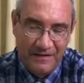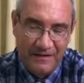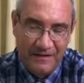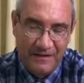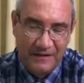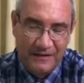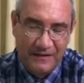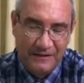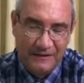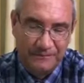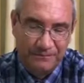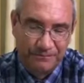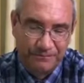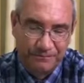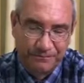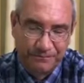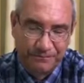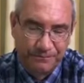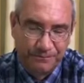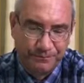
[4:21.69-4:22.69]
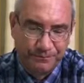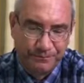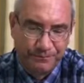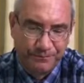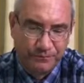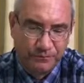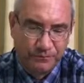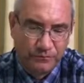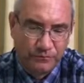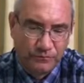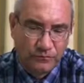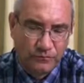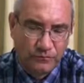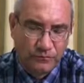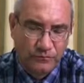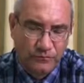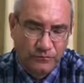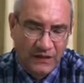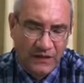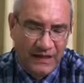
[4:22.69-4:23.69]
Um,
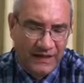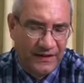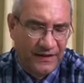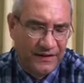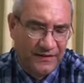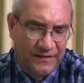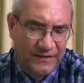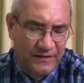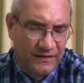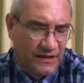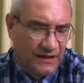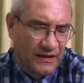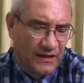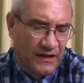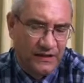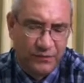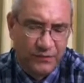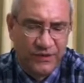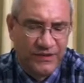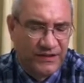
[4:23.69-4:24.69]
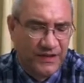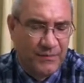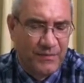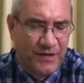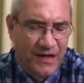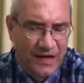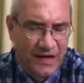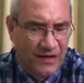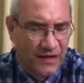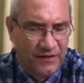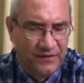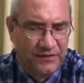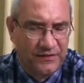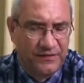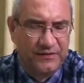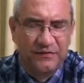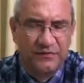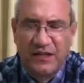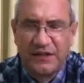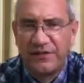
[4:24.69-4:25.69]
and at, uh, at one time, I
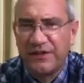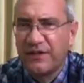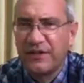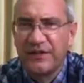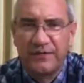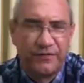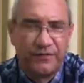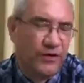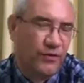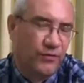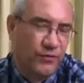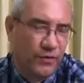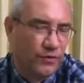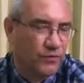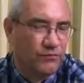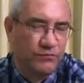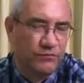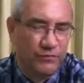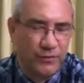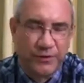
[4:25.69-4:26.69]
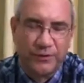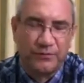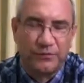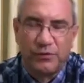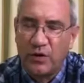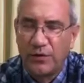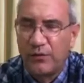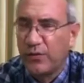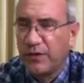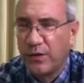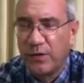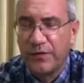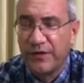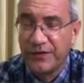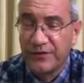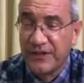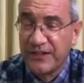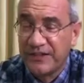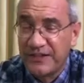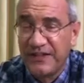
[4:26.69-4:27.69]
had, done it for, for, for over, over
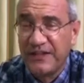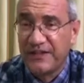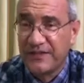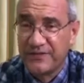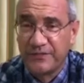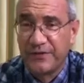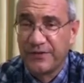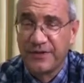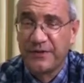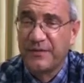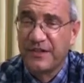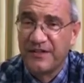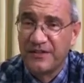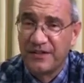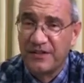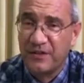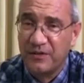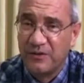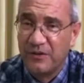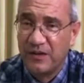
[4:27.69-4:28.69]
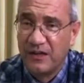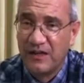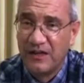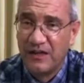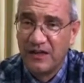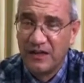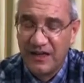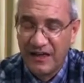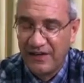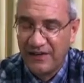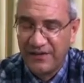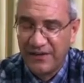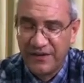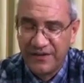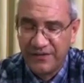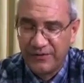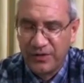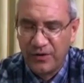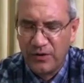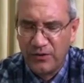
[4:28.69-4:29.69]
20 years, for some years ago. I had done
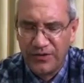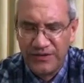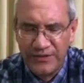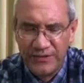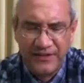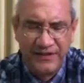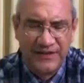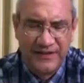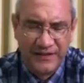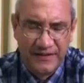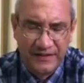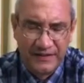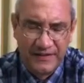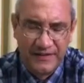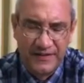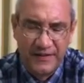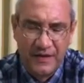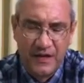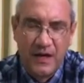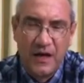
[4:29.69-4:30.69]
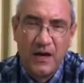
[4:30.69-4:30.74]
it for over 20 years.